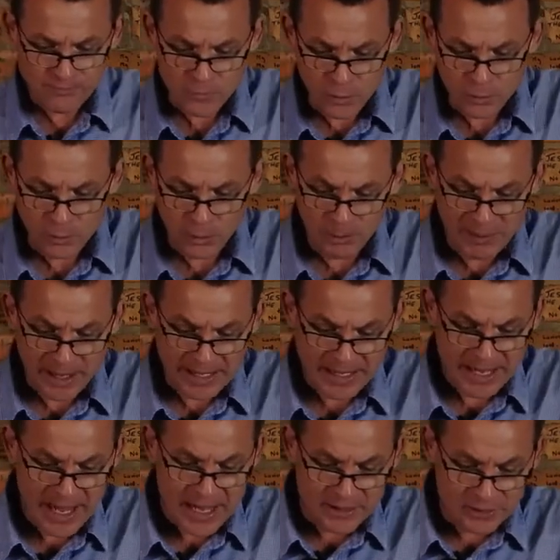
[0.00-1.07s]
who will make
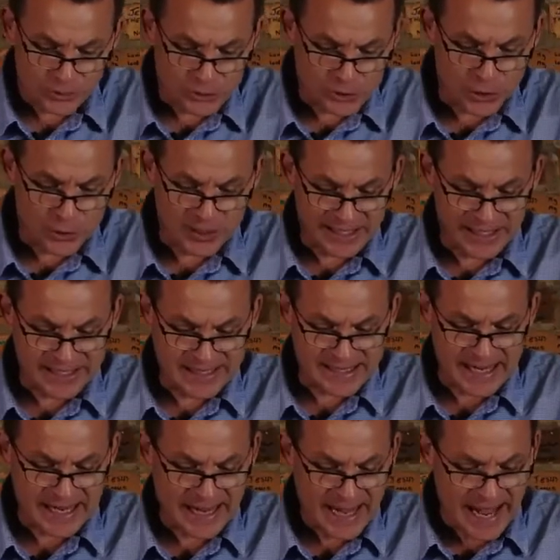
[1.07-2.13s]
your journey
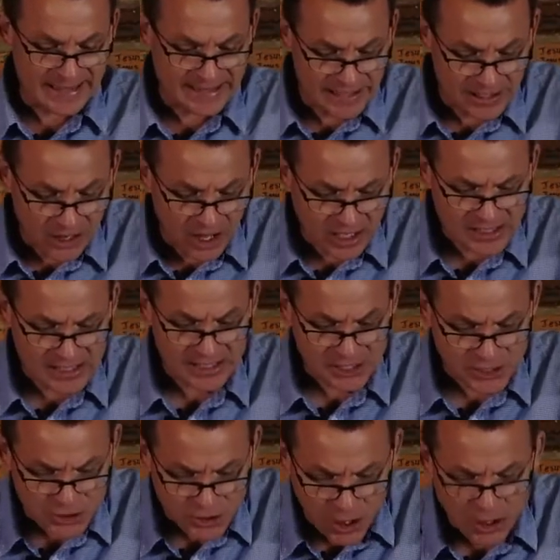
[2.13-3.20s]
easier. And then lastly,
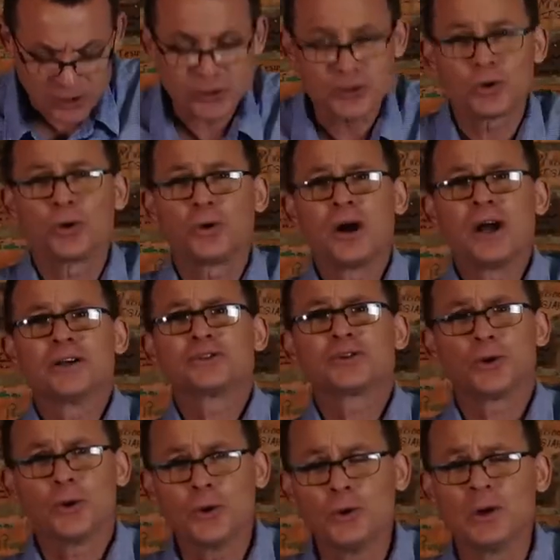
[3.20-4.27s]
start your
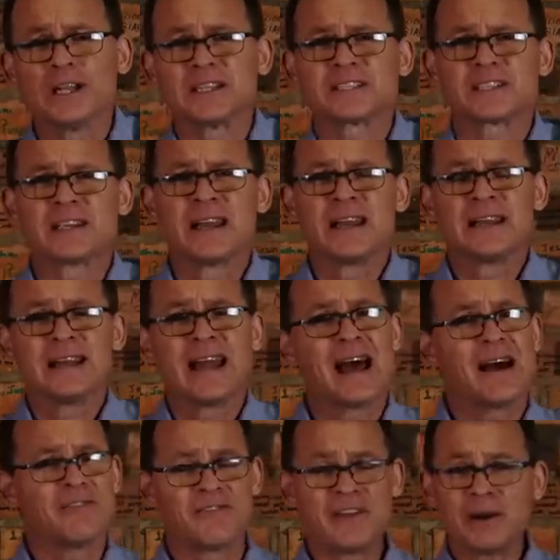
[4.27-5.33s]
to-who list. Now,
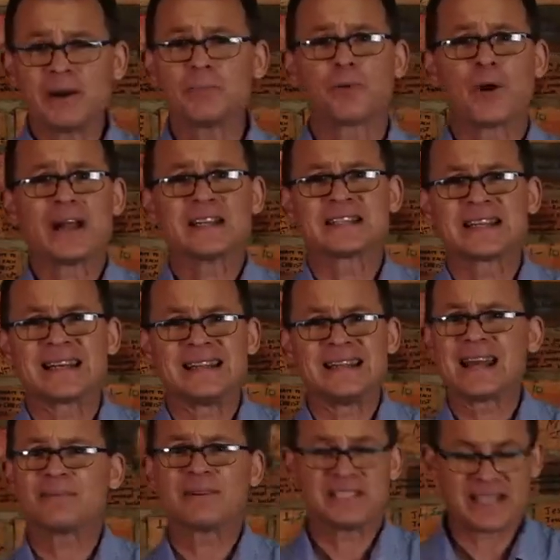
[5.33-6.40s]
very practically,
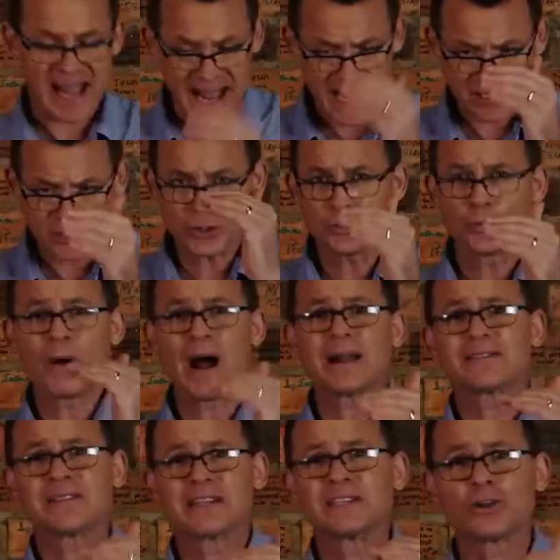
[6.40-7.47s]
that means as you
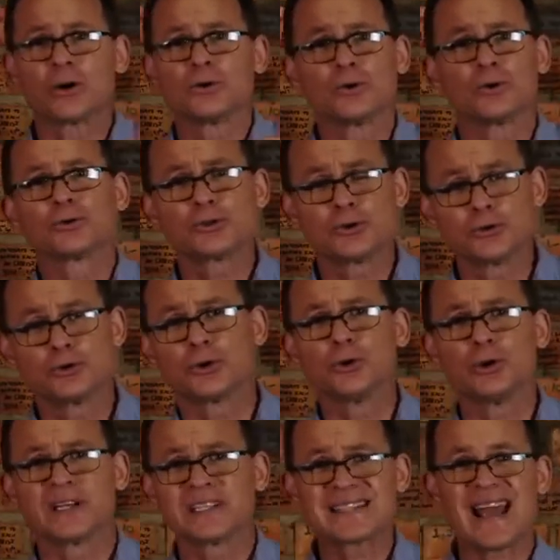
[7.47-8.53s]
write things on your to-do
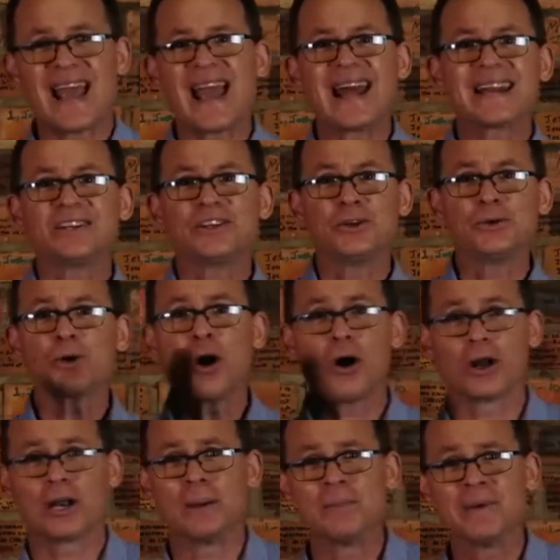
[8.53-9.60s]
list, add a new
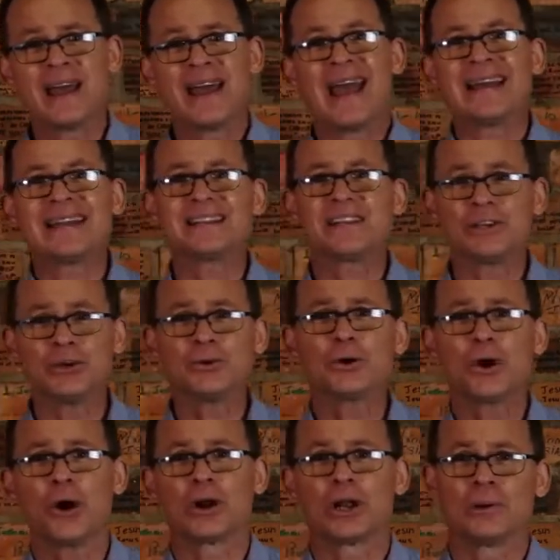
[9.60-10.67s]
column, and in the new
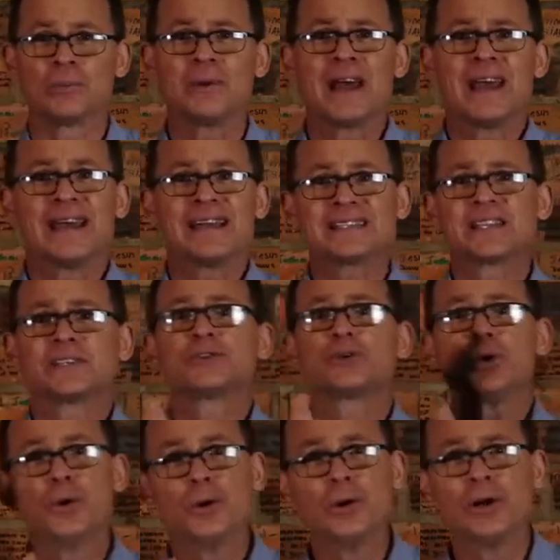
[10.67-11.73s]
column is the
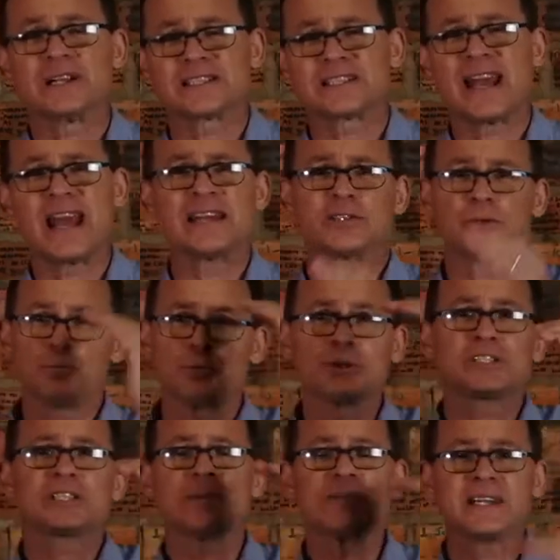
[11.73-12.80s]
to-who list. As you
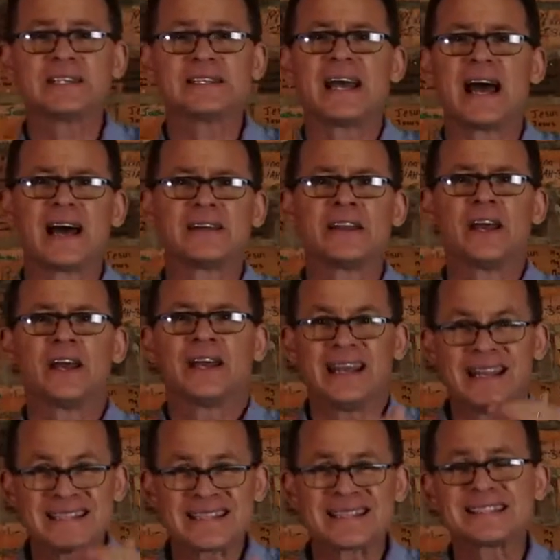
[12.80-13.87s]
put something down,
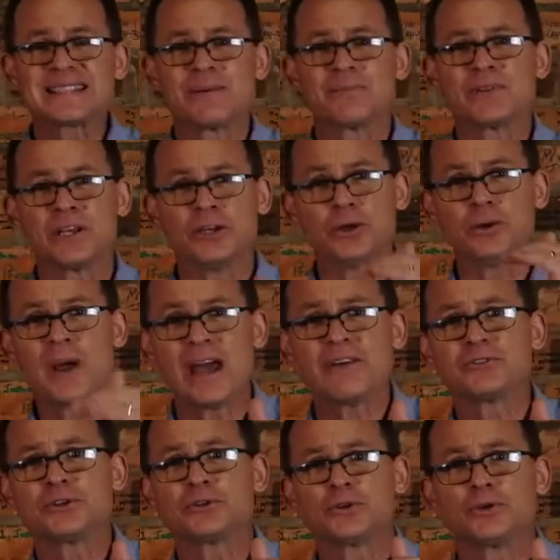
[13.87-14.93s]
is it something you have
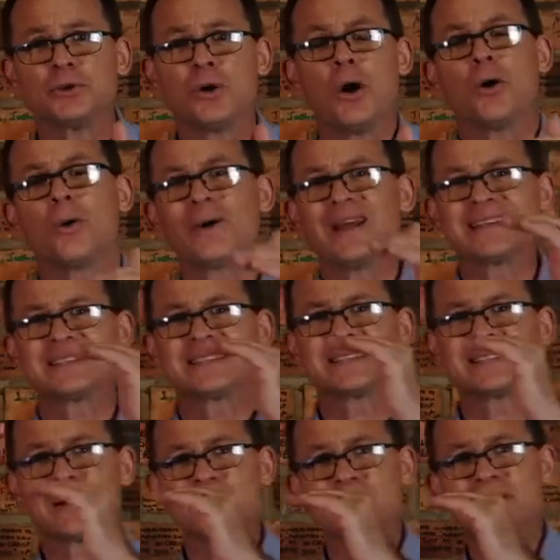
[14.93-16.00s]
to do, or is it
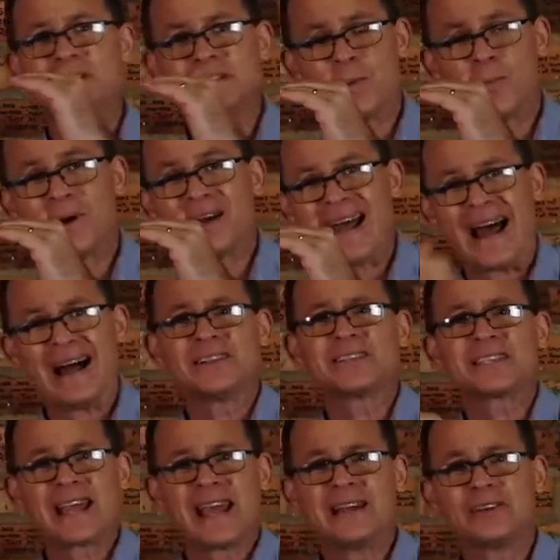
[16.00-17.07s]
something someone
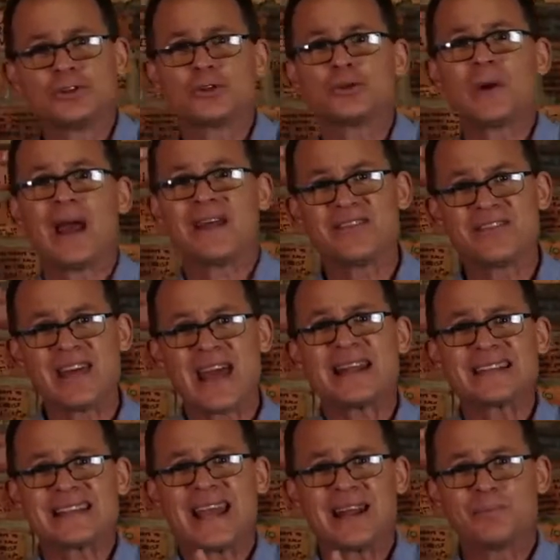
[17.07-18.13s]
else can do, and
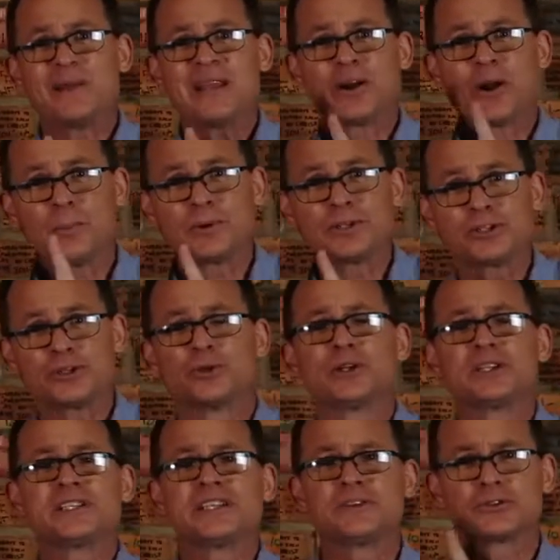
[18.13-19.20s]
that can be an
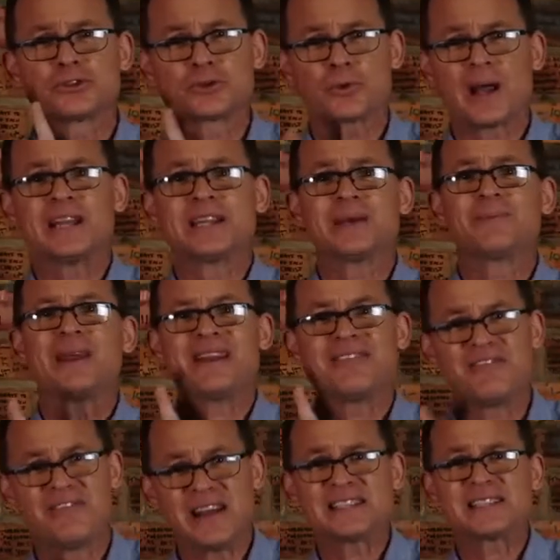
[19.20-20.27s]
opportunity to train them,
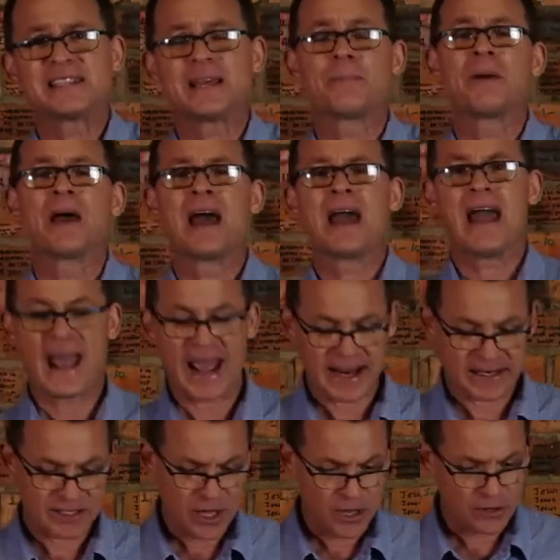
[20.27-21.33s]
invest them,
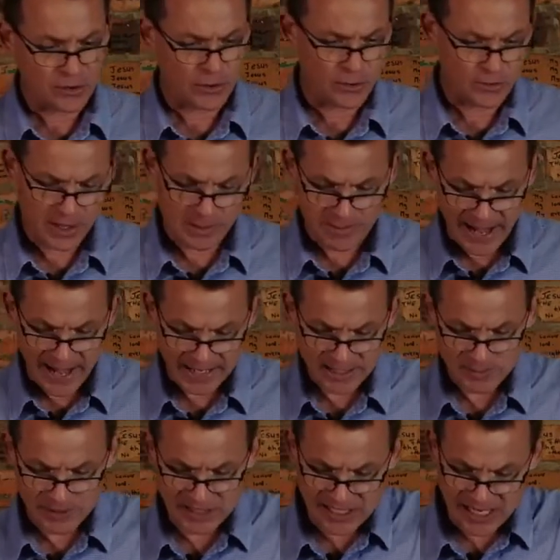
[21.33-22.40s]
and grow them as
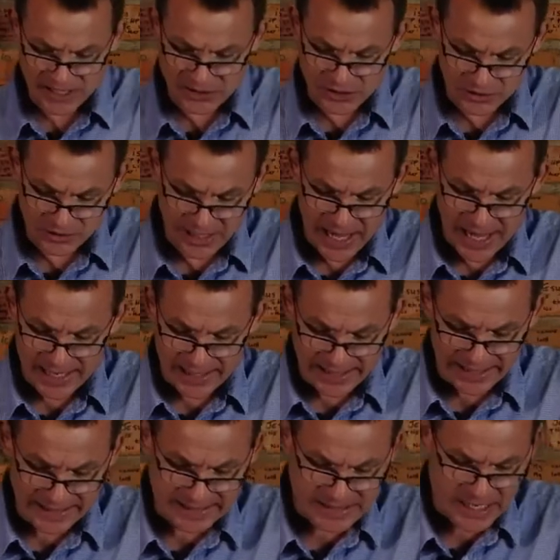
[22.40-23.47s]
potential
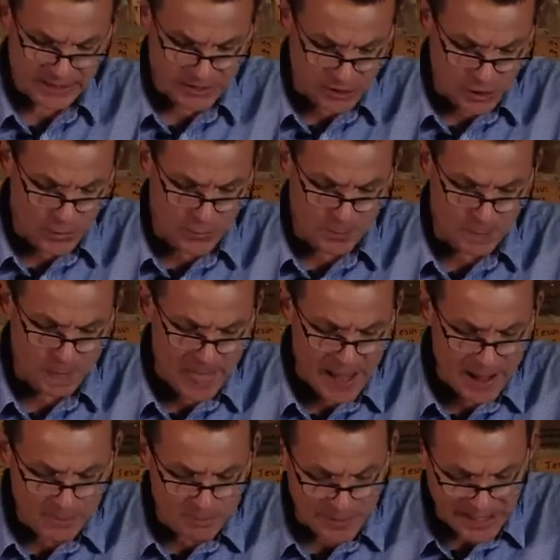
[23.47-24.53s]
leaders. So,
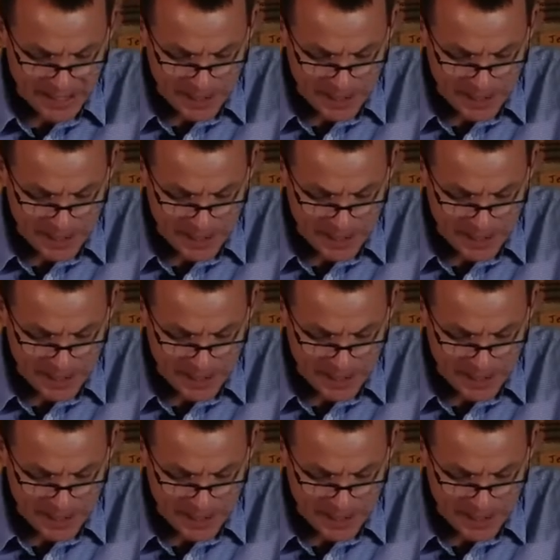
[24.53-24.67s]
big